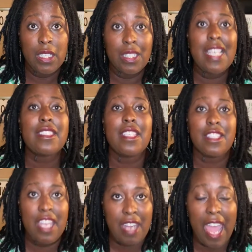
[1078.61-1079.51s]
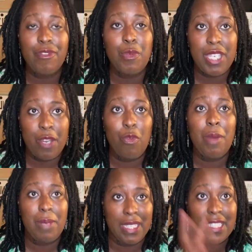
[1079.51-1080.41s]
Then after we get
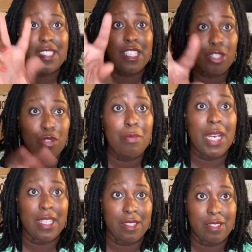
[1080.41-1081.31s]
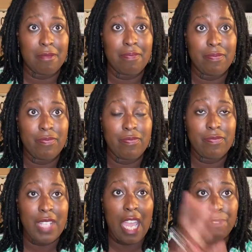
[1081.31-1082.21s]
1 month, let's get 2 months.
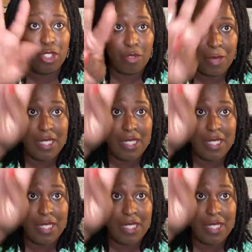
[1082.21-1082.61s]
After 2 months,